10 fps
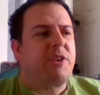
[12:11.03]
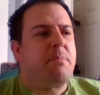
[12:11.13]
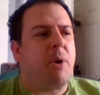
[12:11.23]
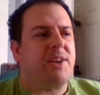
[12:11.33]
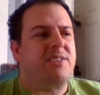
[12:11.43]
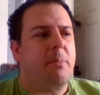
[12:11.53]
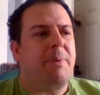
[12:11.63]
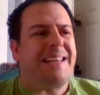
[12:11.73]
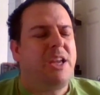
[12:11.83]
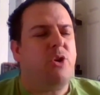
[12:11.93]
written by
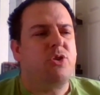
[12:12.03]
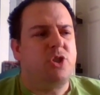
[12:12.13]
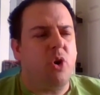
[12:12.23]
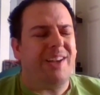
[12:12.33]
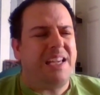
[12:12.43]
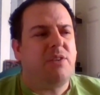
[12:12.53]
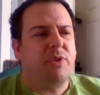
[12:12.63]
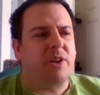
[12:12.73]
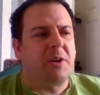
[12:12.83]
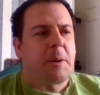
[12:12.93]
somebody who's not
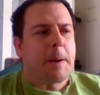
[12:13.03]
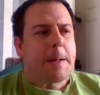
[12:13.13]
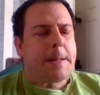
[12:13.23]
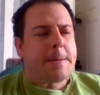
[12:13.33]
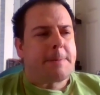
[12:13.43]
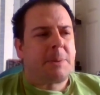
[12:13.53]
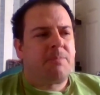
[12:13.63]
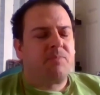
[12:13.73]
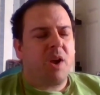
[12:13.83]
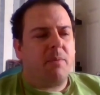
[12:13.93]
even,
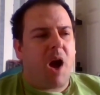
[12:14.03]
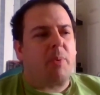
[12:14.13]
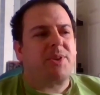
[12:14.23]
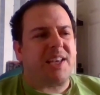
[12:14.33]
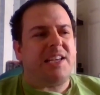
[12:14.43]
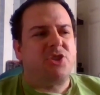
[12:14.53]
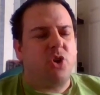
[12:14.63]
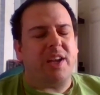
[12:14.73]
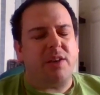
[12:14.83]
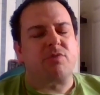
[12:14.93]
I would say
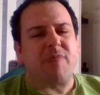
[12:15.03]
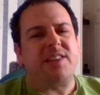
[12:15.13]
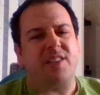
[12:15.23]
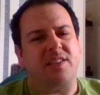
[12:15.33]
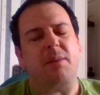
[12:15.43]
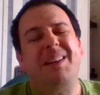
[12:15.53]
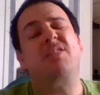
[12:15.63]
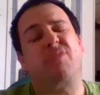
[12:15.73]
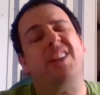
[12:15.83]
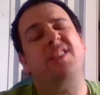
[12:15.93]
he's not even racist. I
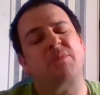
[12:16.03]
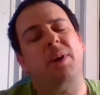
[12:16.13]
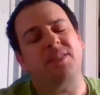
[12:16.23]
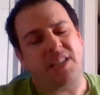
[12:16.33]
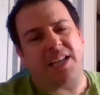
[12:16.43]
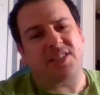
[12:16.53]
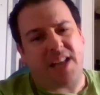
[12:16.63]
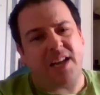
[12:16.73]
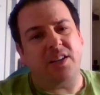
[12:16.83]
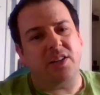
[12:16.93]
mean, he's racist by
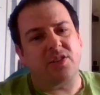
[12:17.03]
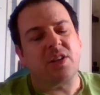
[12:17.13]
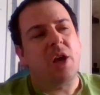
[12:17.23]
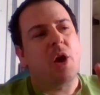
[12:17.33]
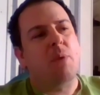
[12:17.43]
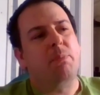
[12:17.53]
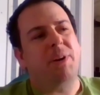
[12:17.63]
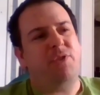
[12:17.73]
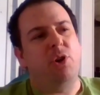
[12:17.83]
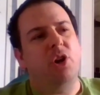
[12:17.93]
today's standards,
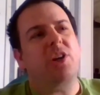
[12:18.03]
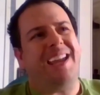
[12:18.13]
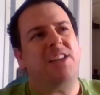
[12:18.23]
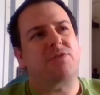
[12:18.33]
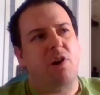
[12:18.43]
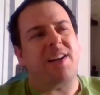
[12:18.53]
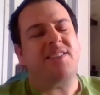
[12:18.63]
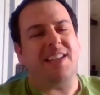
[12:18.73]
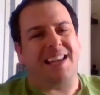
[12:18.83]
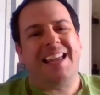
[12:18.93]
but if you look at his
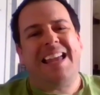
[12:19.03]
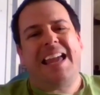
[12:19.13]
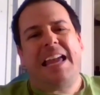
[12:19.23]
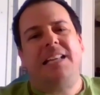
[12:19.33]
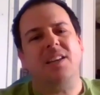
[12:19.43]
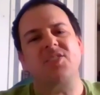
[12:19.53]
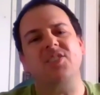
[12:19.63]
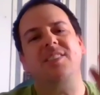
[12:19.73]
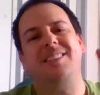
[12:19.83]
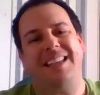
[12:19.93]
writing, he
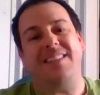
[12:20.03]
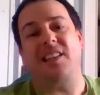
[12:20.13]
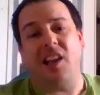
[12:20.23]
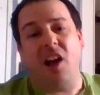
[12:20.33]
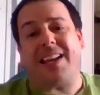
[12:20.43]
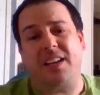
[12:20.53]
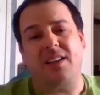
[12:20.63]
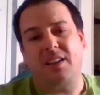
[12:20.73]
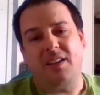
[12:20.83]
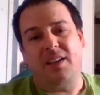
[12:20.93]
doesn't
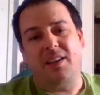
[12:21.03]
dislike